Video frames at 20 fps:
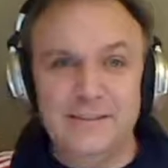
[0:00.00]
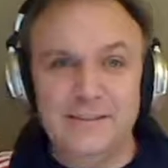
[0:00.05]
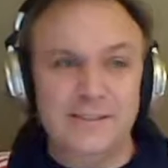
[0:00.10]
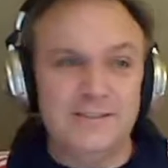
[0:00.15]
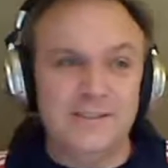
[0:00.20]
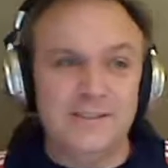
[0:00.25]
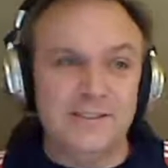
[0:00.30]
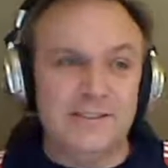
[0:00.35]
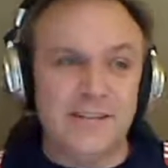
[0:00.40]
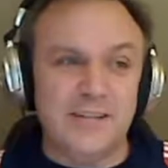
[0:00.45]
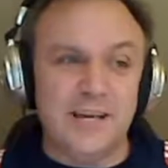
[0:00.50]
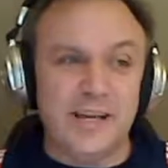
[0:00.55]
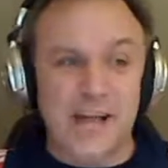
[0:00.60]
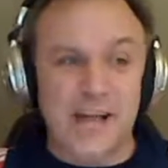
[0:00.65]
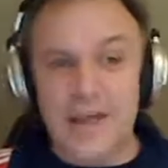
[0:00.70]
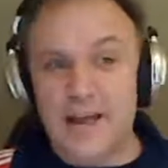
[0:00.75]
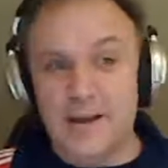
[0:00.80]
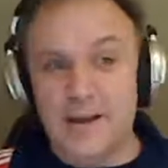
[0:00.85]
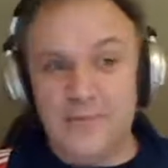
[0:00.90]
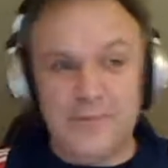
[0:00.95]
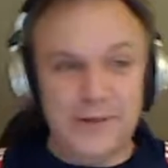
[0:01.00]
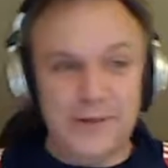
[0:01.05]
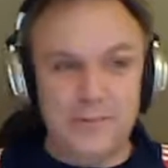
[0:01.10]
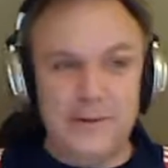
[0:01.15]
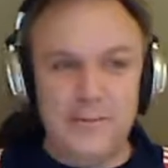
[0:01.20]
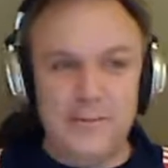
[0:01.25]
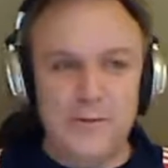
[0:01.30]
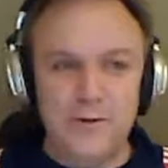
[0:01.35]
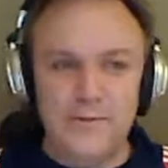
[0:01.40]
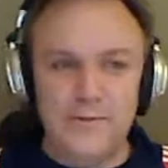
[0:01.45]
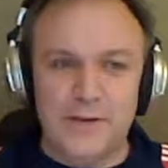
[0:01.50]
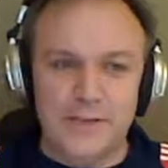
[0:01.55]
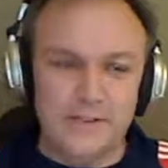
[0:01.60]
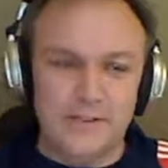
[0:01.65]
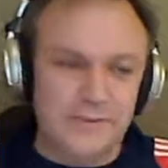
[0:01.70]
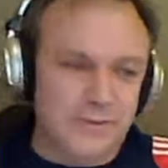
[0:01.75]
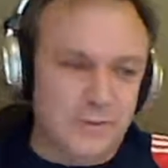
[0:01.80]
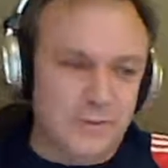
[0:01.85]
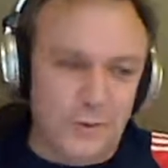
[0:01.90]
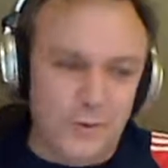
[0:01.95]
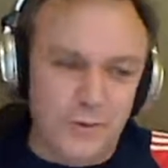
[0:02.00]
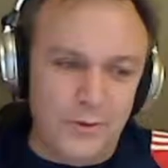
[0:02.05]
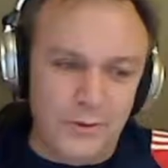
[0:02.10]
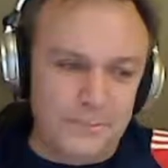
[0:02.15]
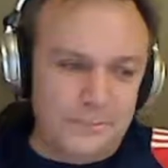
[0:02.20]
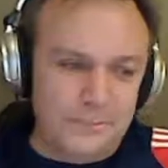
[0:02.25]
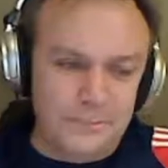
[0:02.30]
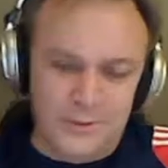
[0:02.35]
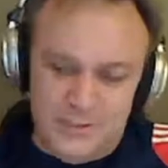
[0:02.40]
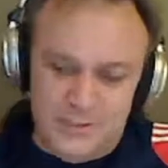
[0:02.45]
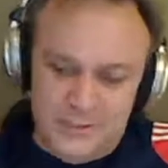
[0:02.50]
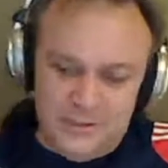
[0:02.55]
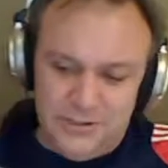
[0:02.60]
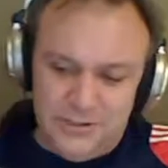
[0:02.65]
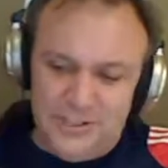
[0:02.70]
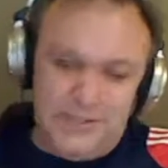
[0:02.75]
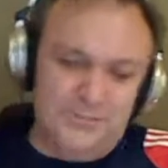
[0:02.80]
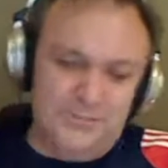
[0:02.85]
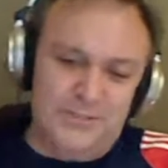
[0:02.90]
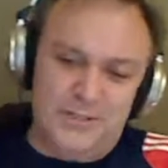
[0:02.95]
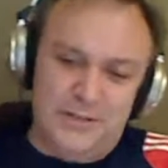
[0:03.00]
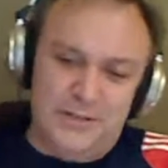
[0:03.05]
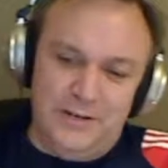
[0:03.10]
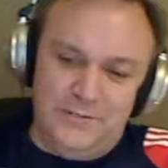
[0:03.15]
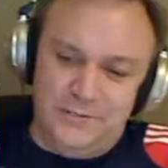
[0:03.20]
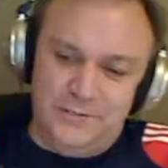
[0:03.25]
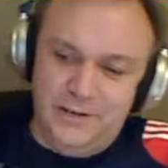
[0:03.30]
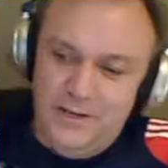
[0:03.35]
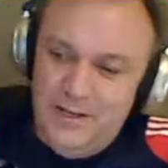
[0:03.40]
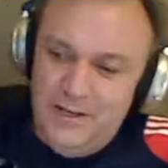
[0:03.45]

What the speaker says: He's just said, hey, I'm thinking about moving. He's totally positioning himself